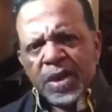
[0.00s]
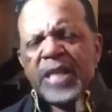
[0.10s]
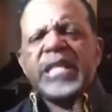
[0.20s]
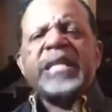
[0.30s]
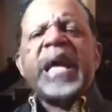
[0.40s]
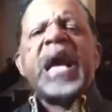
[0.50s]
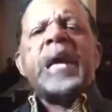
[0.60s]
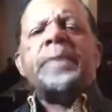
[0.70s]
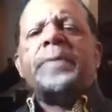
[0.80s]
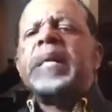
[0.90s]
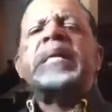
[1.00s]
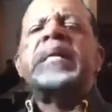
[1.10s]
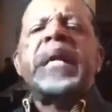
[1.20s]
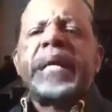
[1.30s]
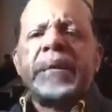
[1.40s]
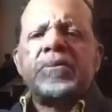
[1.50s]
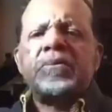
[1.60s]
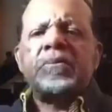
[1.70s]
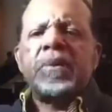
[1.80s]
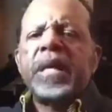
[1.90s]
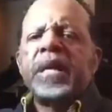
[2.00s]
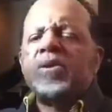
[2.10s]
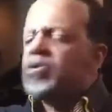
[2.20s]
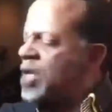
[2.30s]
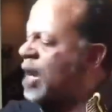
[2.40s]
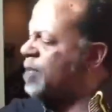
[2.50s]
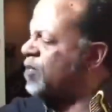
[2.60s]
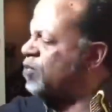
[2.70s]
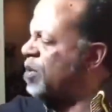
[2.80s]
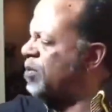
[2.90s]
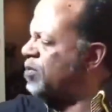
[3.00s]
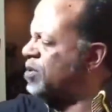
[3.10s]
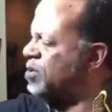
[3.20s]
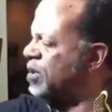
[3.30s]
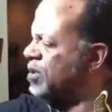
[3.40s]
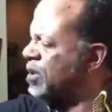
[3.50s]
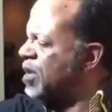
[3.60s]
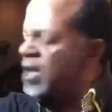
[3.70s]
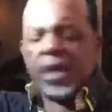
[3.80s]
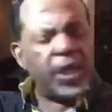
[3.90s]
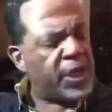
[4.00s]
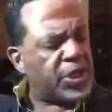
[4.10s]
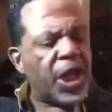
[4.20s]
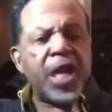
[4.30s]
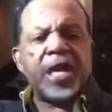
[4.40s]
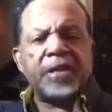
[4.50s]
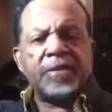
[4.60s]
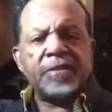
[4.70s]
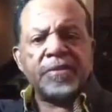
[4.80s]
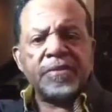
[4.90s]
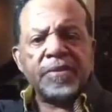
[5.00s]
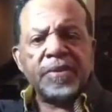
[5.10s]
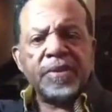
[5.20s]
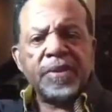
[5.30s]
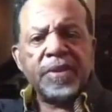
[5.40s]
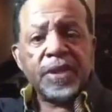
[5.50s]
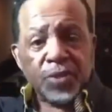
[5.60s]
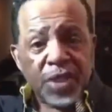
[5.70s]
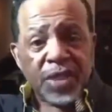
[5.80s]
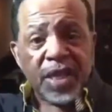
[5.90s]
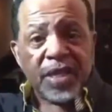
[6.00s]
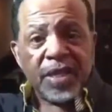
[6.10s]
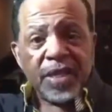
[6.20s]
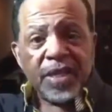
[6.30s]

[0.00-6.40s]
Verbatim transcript: Because he died butt naked, laying on top of a woman with a gun in each hand. That's what he said.